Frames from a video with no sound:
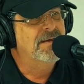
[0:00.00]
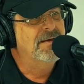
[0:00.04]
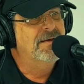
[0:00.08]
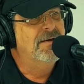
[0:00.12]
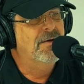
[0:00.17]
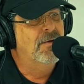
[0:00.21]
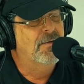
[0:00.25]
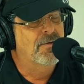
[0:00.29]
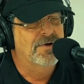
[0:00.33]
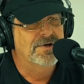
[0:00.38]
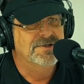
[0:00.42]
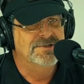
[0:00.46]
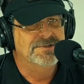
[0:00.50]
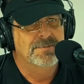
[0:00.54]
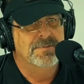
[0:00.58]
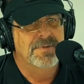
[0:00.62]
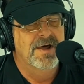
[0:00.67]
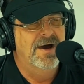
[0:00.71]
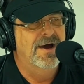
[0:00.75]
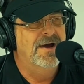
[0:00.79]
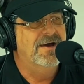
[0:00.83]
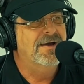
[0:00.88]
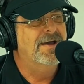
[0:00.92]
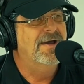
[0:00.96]
orange and
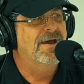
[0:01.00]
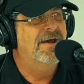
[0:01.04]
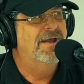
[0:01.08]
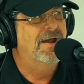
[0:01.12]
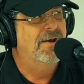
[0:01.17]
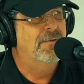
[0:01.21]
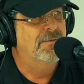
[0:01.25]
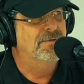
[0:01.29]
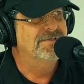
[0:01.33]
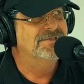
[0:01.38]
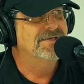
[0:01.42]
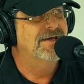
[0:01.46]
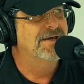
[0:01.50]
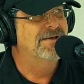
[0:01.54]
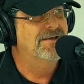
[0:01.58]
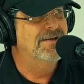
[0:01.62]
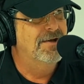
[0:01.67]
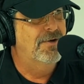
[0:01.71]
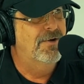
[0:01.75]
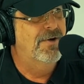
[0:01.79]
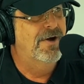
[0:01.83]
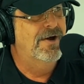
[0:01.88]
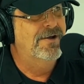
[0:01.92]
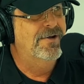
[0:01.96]
black, and I would say,
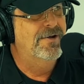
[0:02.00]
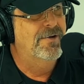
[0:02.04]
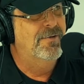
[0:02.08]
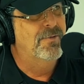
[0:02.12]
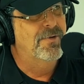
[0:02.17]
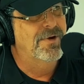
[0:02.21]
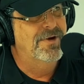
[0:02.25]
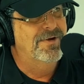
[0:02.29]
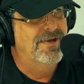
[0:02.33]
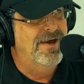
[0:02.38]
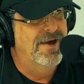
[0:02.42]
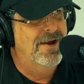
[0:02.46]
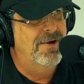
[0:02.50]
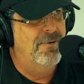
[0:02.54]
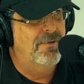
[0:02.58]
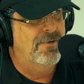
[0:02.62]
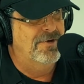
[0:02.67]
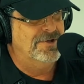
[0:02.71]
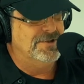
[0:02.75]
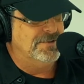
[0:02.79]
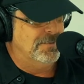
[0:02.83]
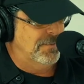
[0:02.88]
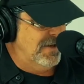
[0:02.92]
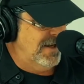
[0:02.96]
no, I don't wear that
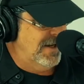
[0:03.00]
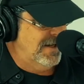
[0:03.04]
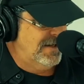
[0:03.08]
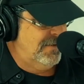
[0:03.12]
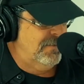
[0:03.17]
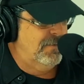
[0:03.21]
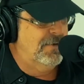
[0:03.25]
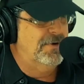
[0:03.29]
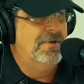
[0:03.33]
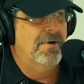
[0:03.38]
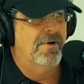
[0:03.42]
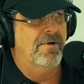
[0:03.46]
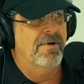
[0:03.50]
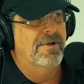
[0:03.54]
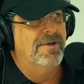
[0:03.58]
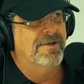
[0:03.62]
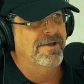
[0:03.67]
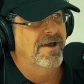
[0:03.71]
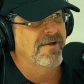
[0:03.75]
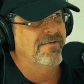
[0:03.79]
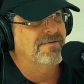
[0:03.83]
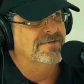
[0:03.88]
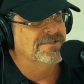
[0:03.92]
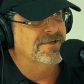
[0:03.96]
orange and black. I wear the Harley
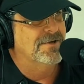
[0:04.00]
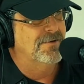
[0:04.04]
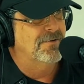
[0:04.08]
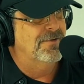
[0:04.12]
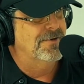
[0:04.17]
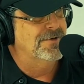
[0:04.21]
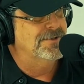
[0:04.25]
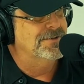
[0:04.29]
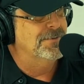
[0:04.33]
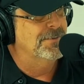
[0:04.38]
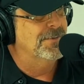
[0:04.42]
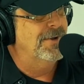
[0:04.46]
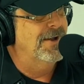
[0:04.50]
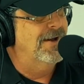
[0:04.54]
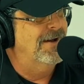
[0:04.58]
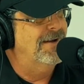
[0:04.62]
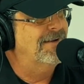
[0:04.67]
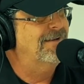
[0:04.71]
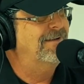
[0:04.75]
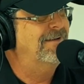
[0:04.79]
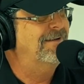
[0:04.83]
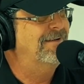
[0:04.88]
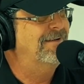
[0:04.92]
Davidson orange and black, I'd